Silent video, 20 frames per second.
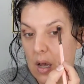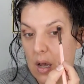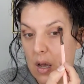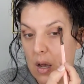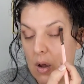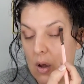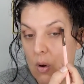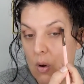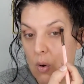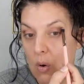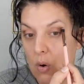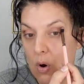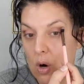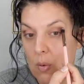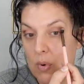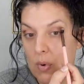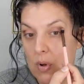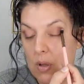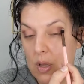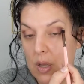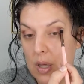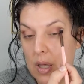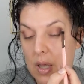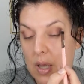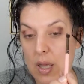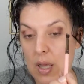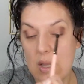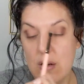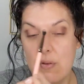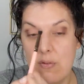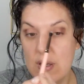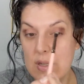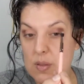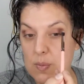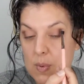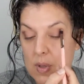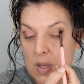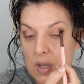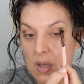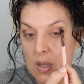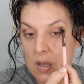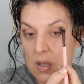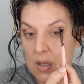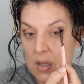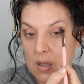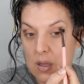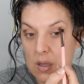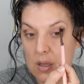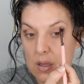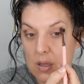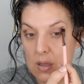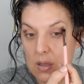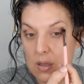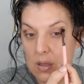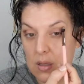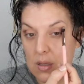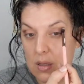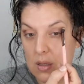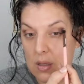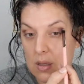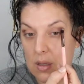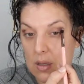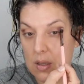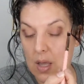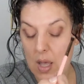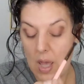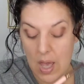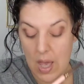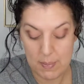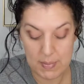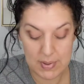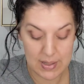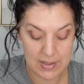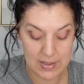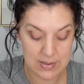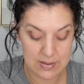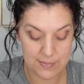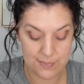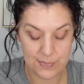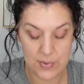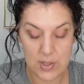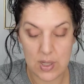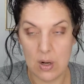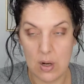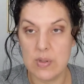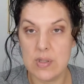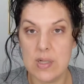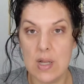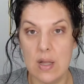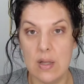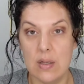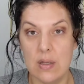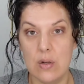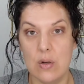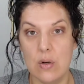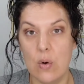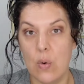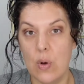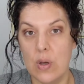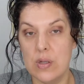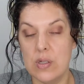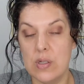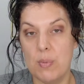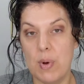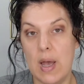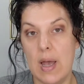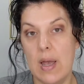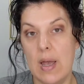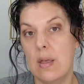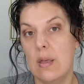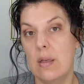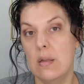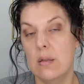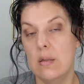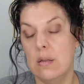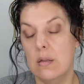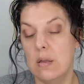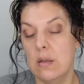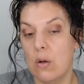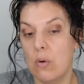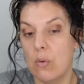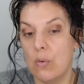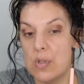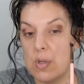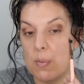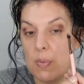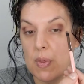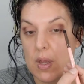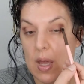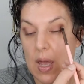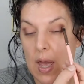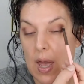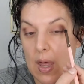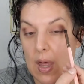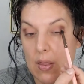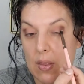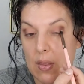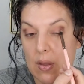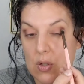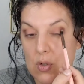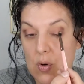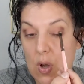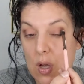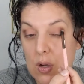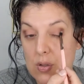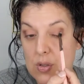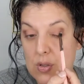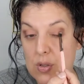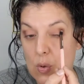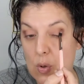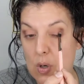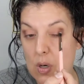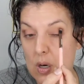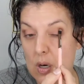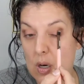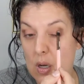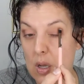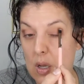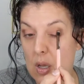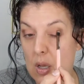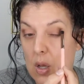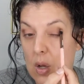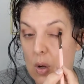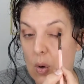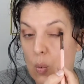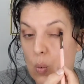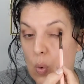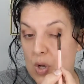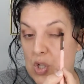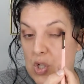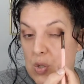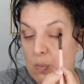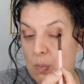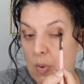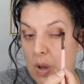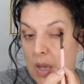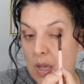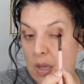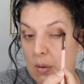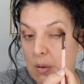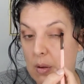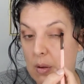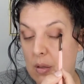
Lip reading: a horrible investment. I mean, it's, you know, it's not like you're going to buy, you know, something at the drugstore, which might,